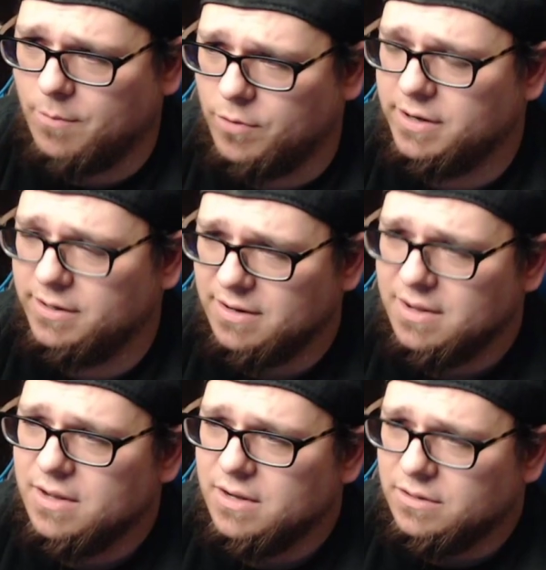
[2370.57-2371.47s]
We're going to
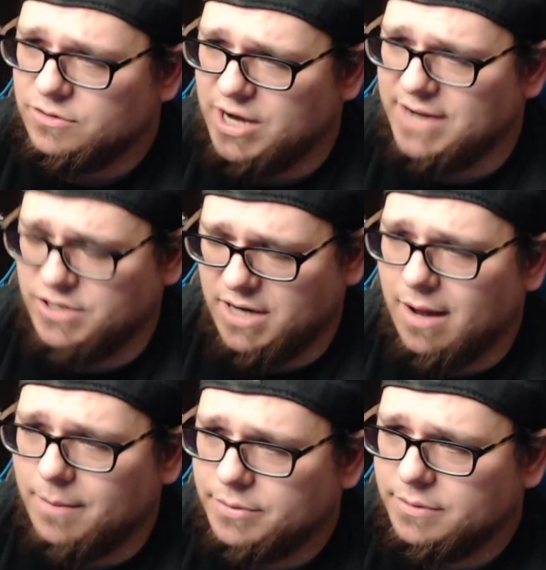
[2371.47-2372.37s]
change it
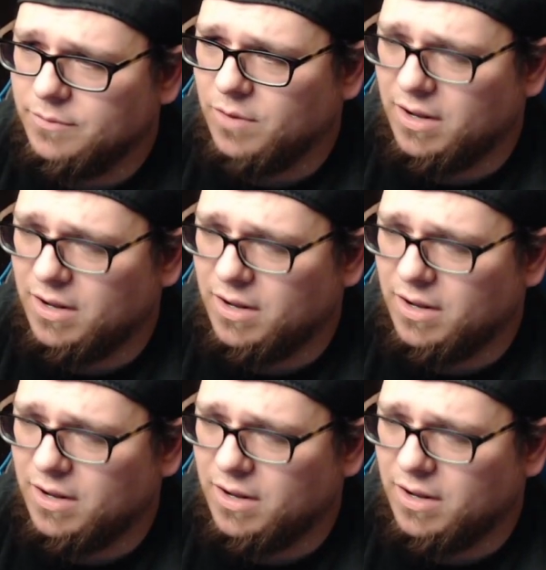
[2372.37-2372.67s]
up. Well,